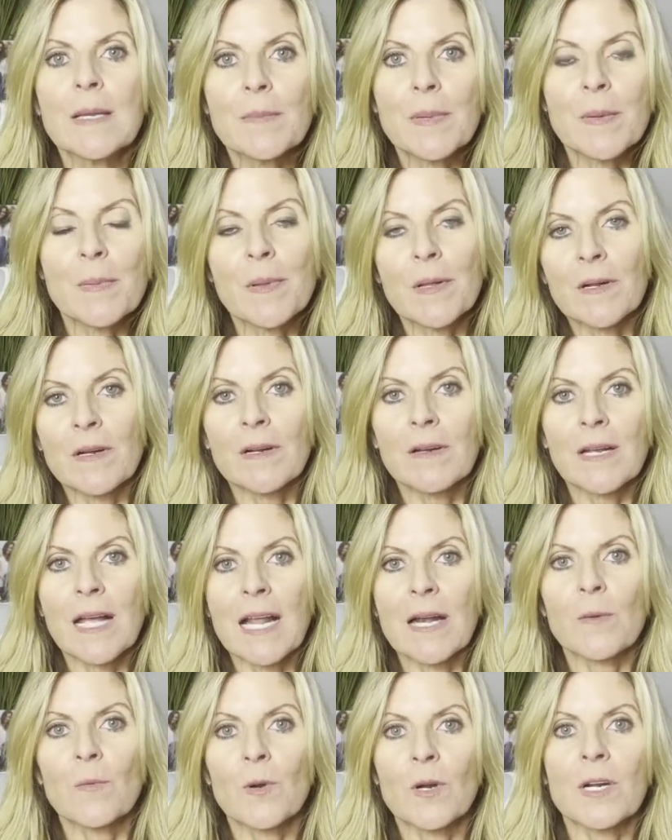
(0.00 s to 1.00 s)
People are
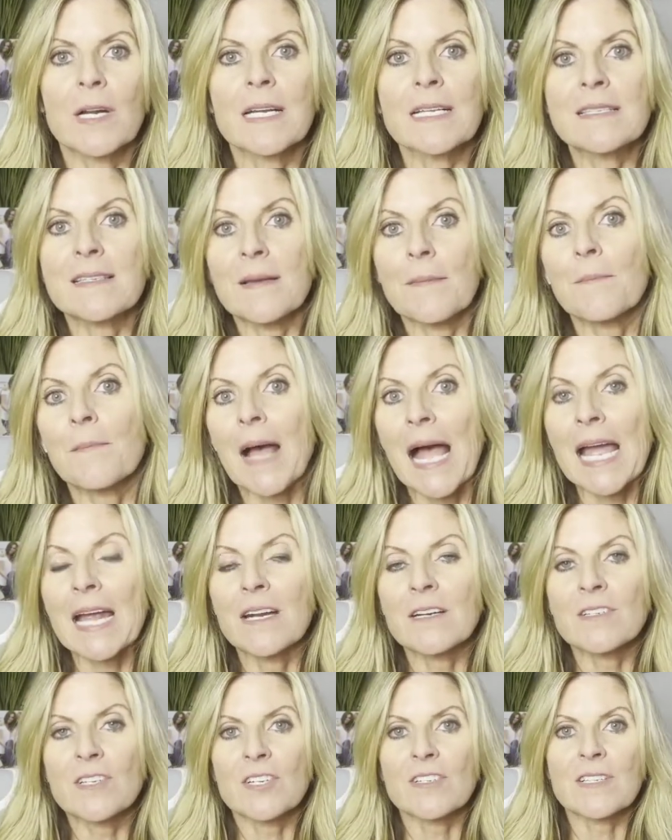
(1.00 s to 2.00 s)
kind of worried. Some
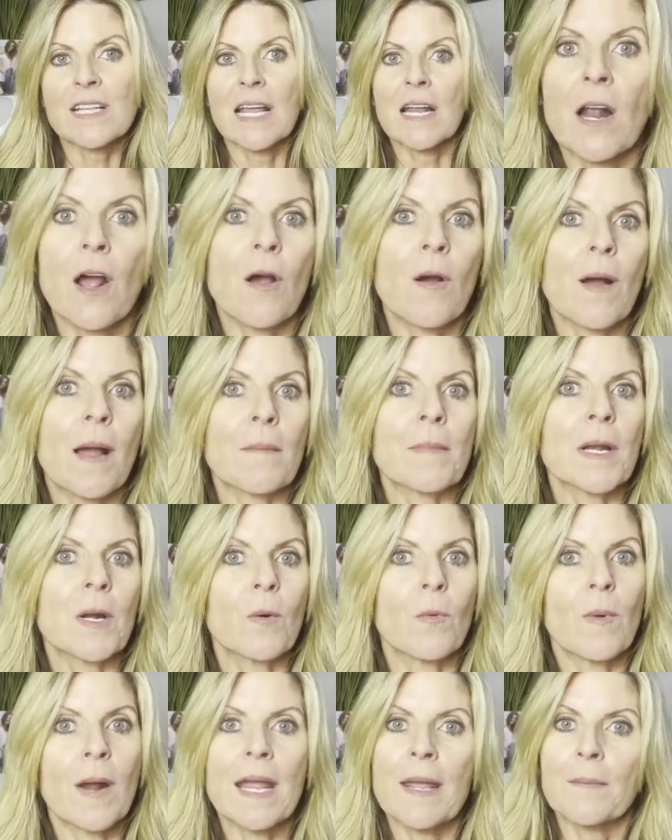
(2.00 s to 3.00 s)
buyers are saying, oh, I'm going
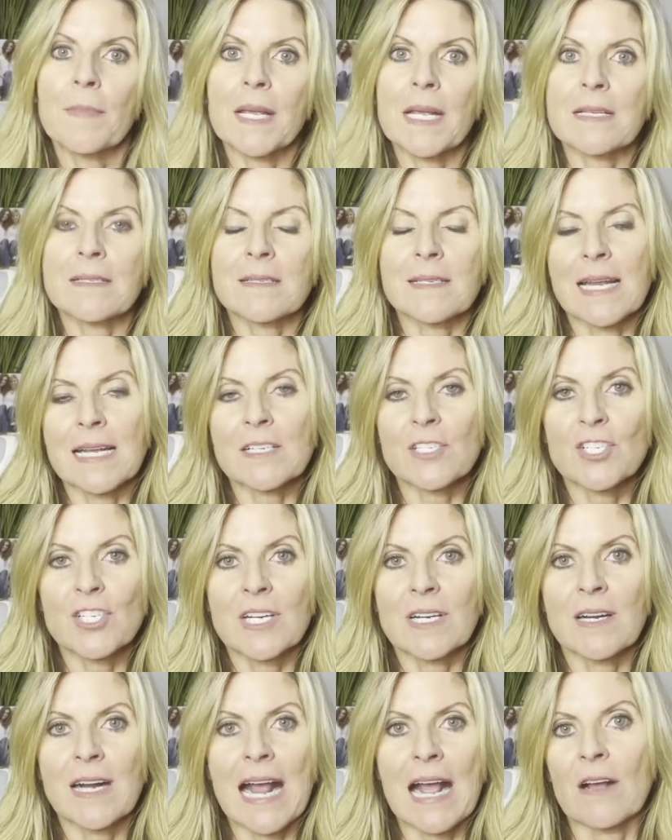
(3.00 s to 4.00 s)
to wait because next
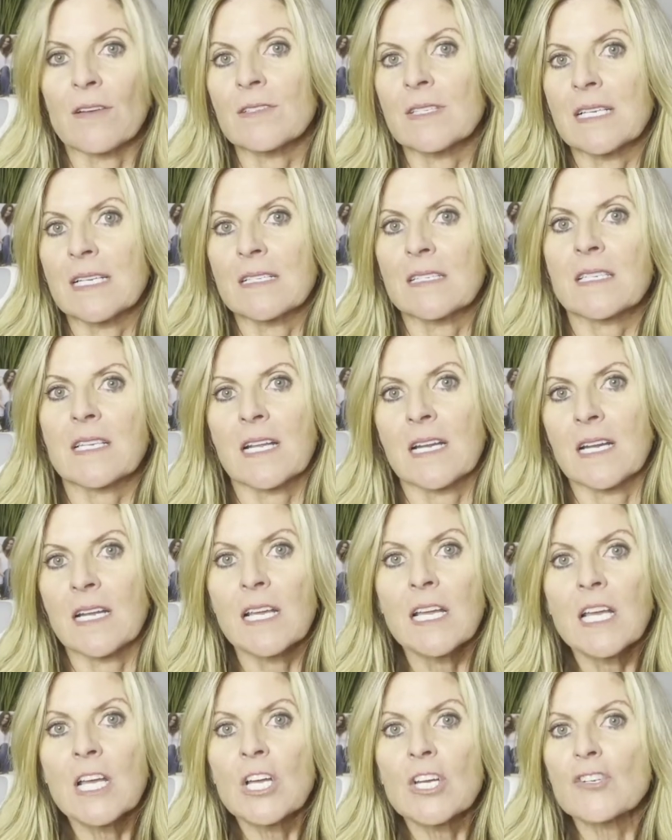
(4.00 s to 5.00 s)
year housing is going to
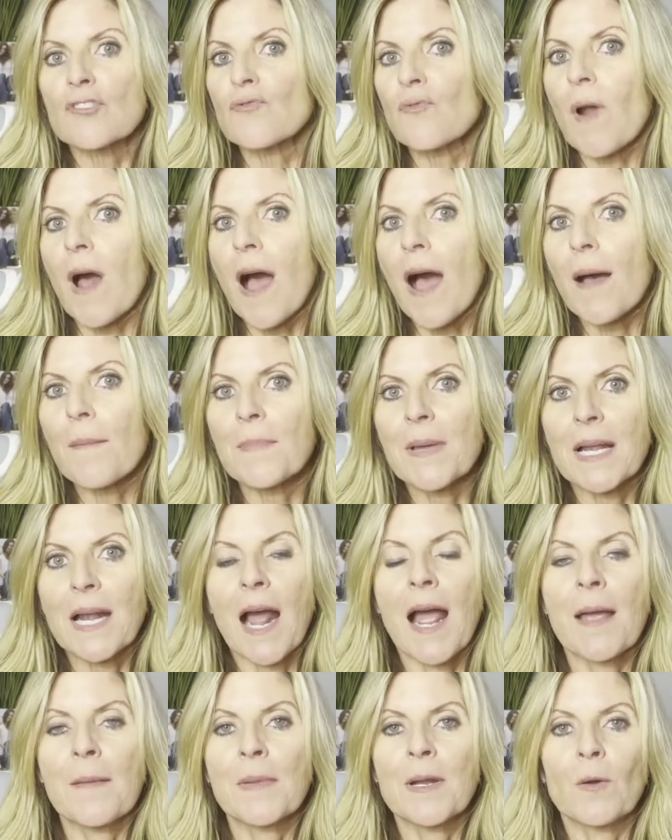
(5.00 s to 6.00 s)
drop and
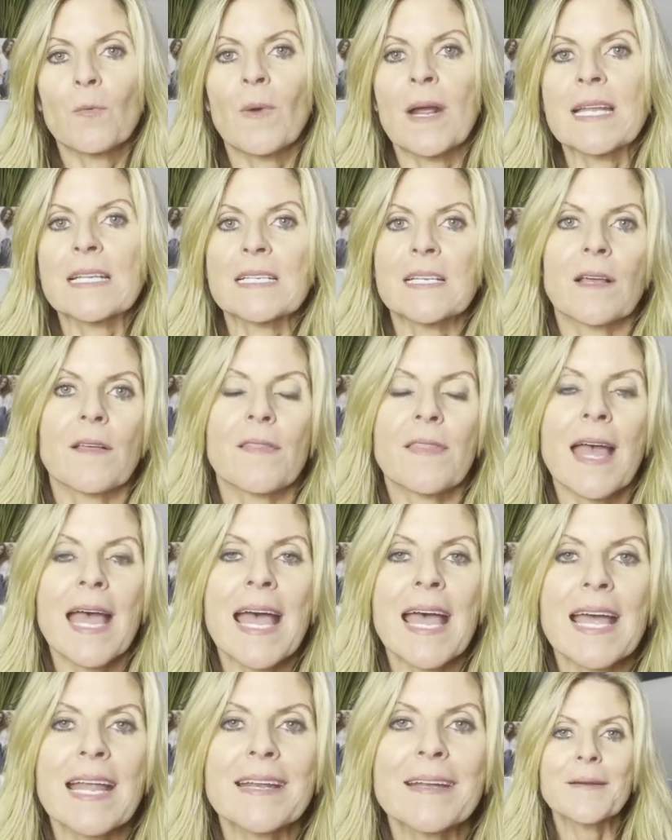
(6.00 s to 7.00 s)
I'm going to wait till
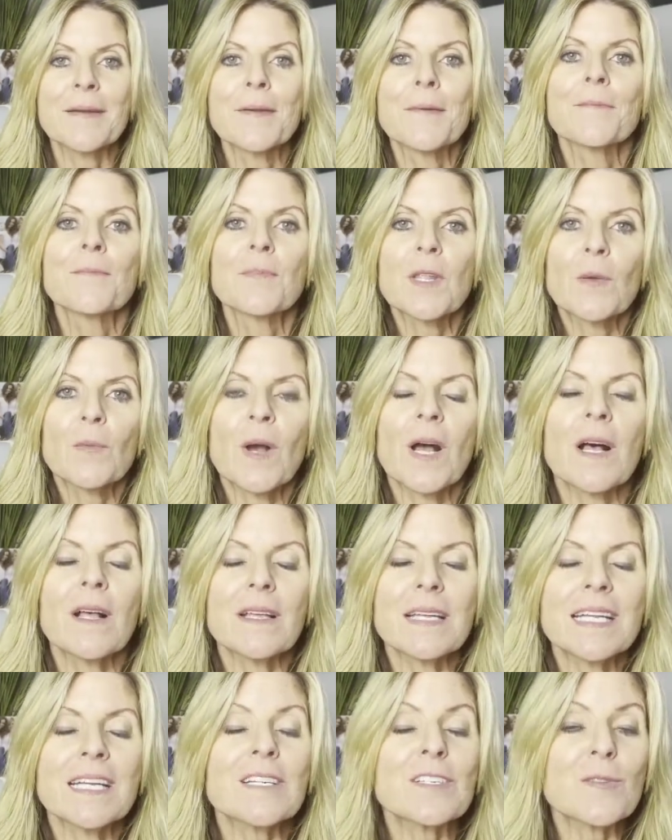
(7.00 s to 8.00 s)
then.
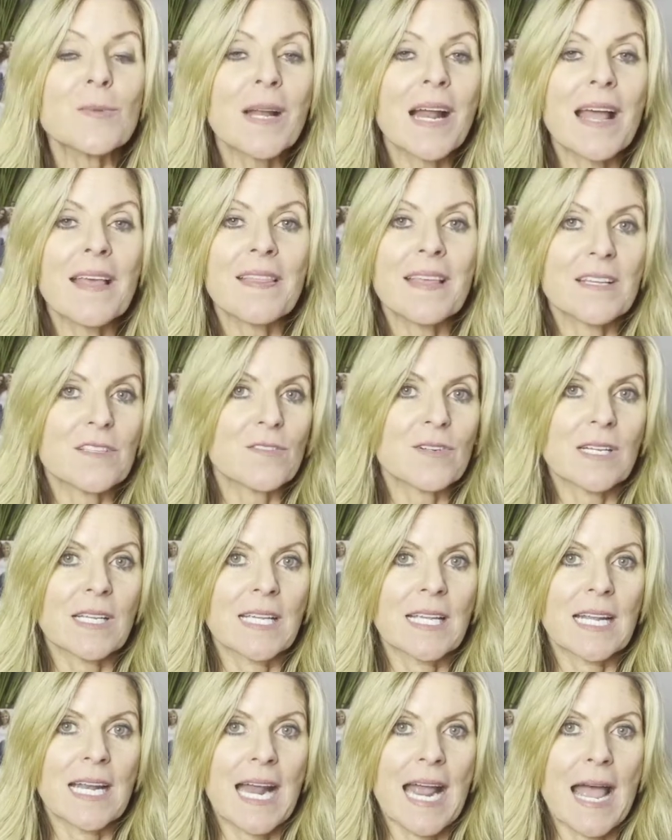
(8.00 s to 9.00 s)
Well, here's what I think is
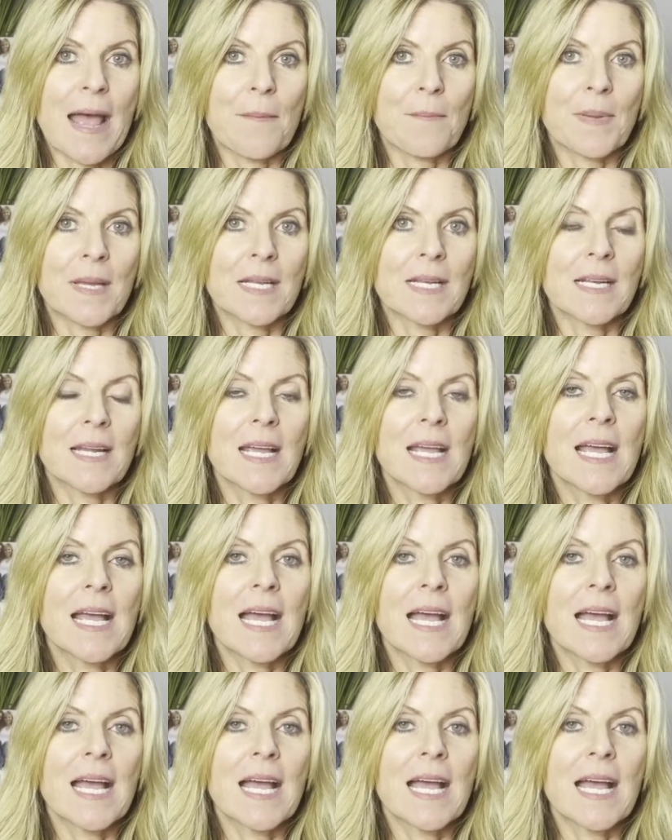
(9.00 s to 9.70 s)
really going to happen.